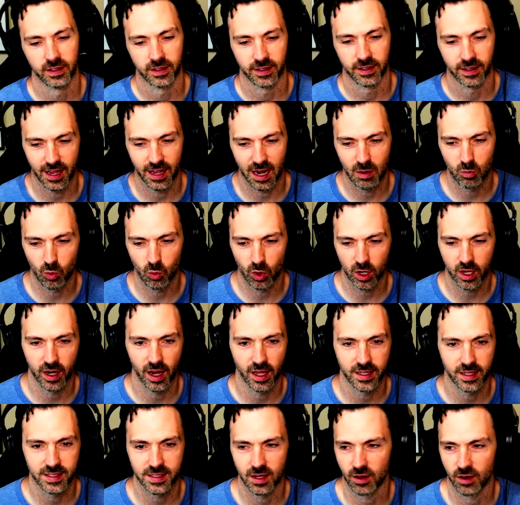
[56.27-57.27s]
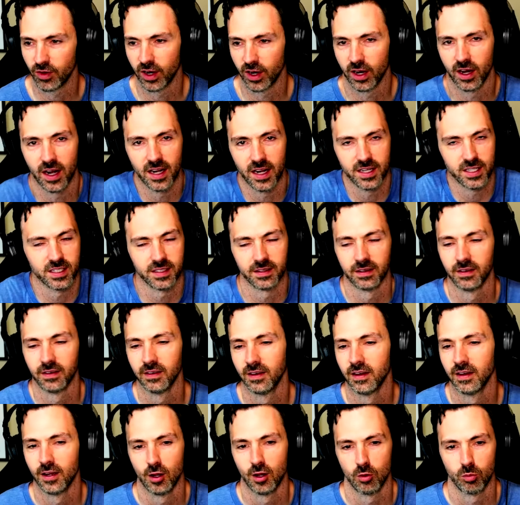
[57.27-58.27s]
that I'm working on, so I figured I'd just
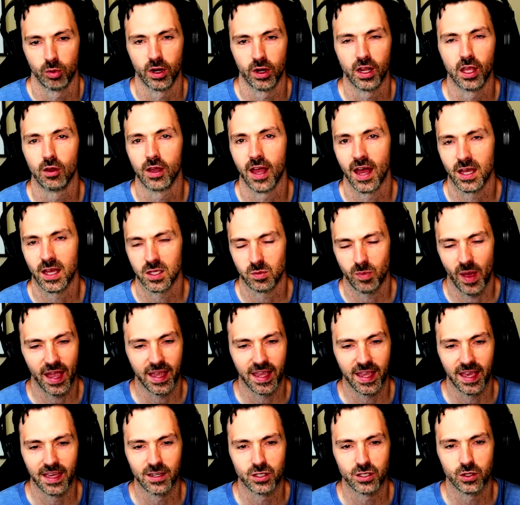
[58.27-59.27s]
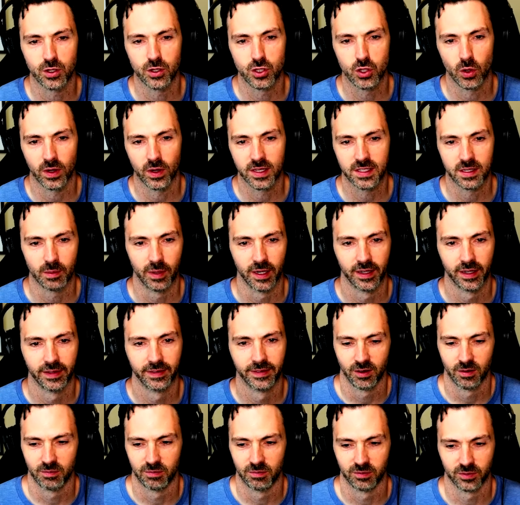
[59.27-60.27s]
bring you guys back in to enjoy some
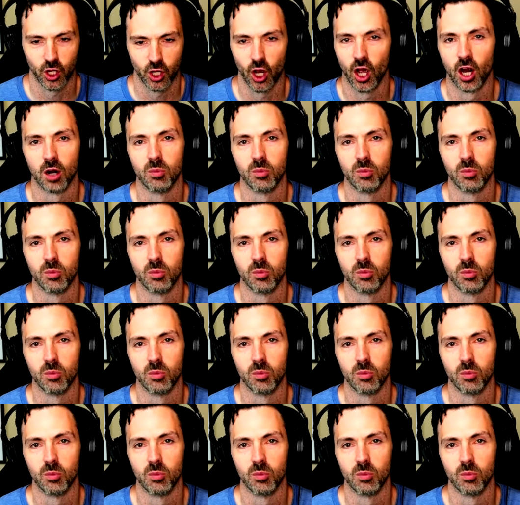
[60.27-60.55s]
car